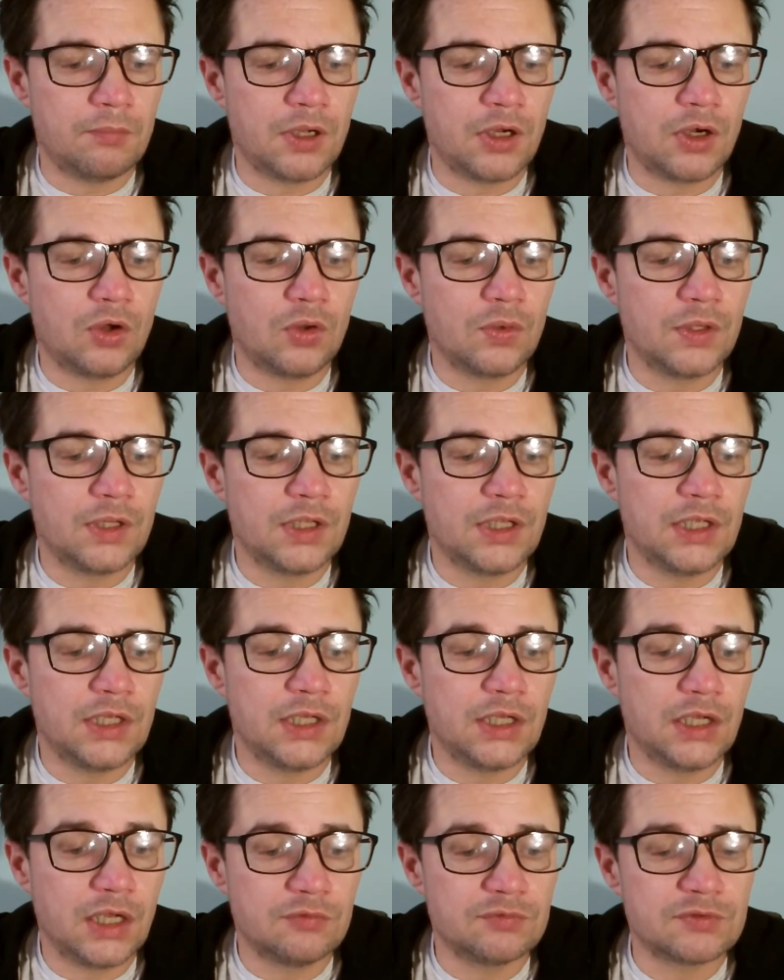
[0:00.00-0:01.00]
On
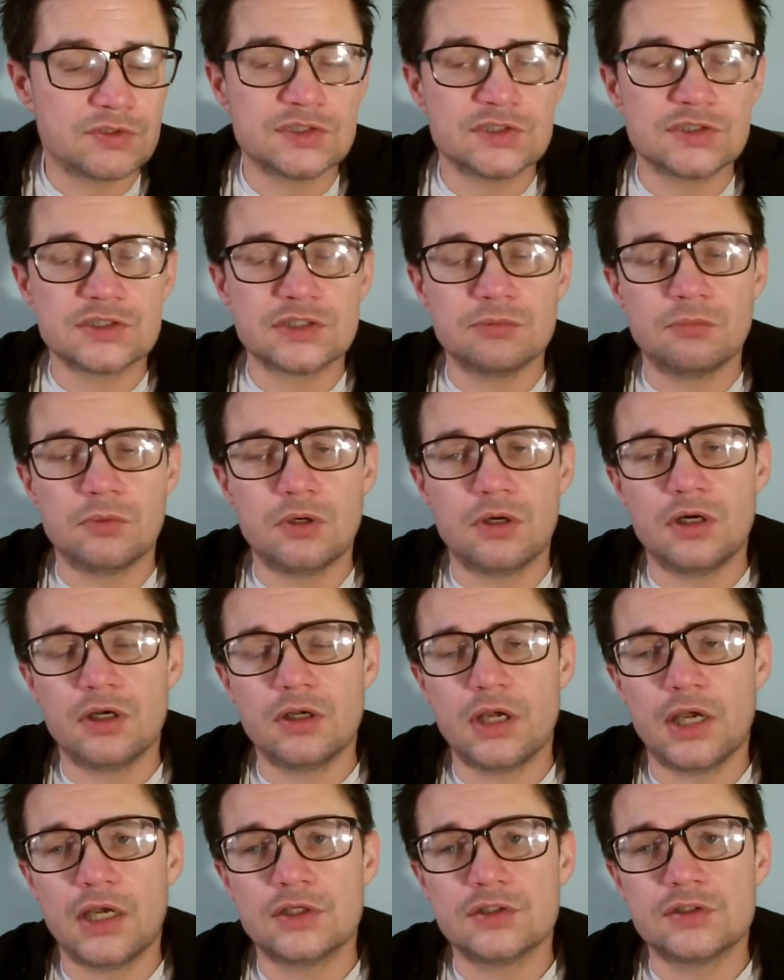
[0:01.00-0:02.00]
the other system, I
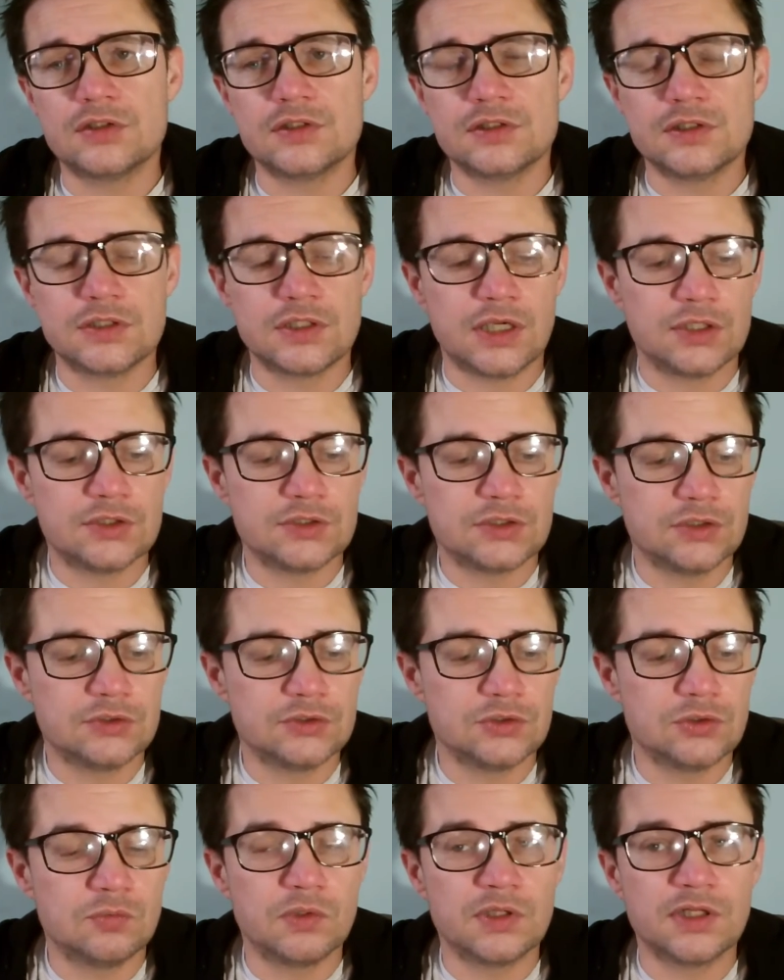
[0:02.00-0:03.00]
actually did that
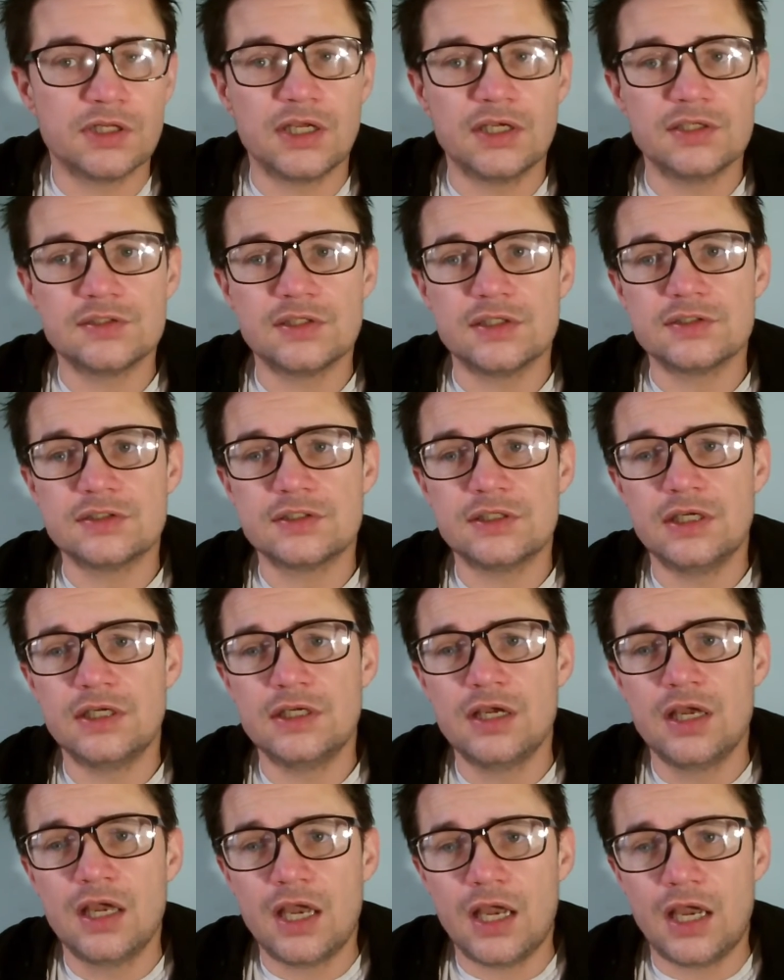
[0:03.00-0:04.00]
total with an
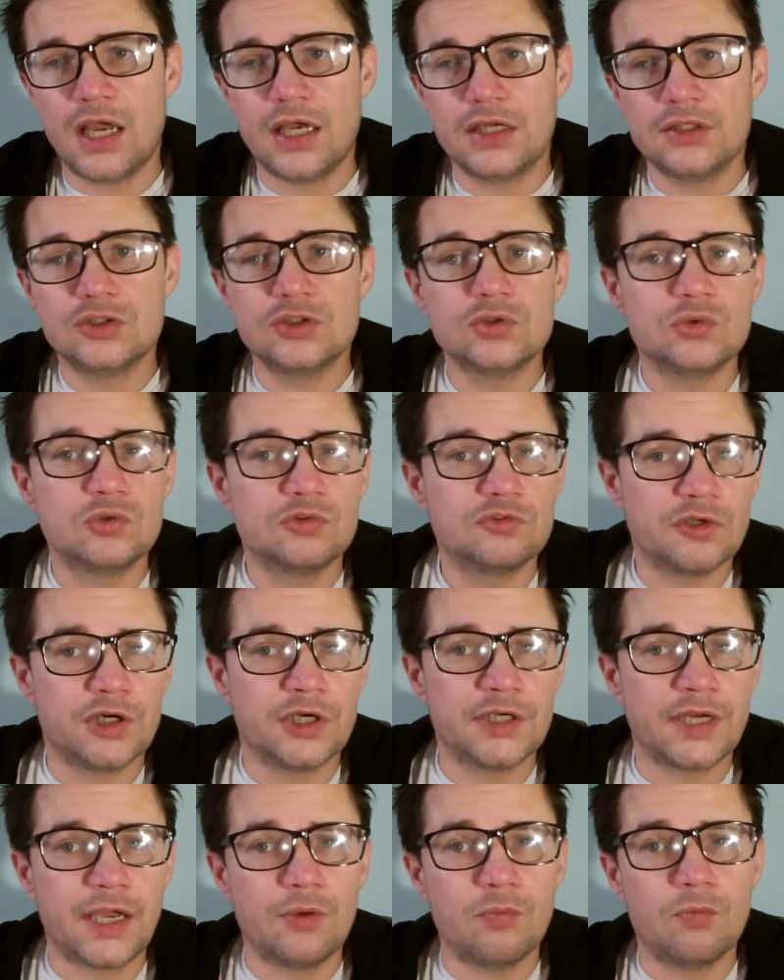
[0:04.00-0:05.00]
SSD, and you'll
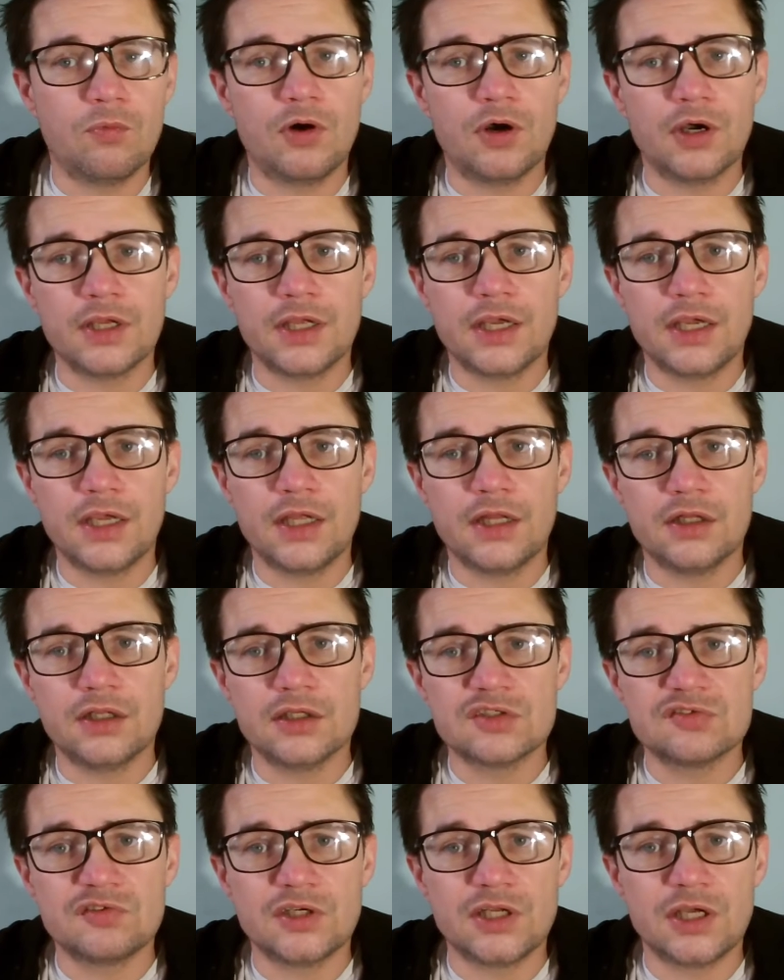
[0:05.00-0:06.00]
find out why in
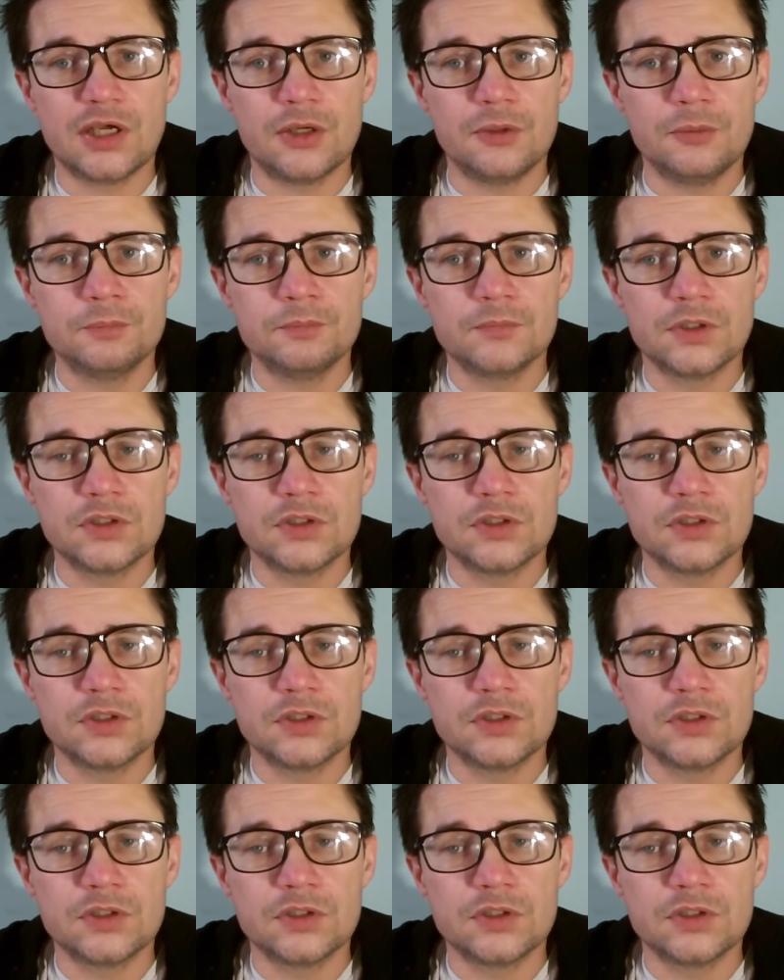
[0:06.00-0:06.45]
this video.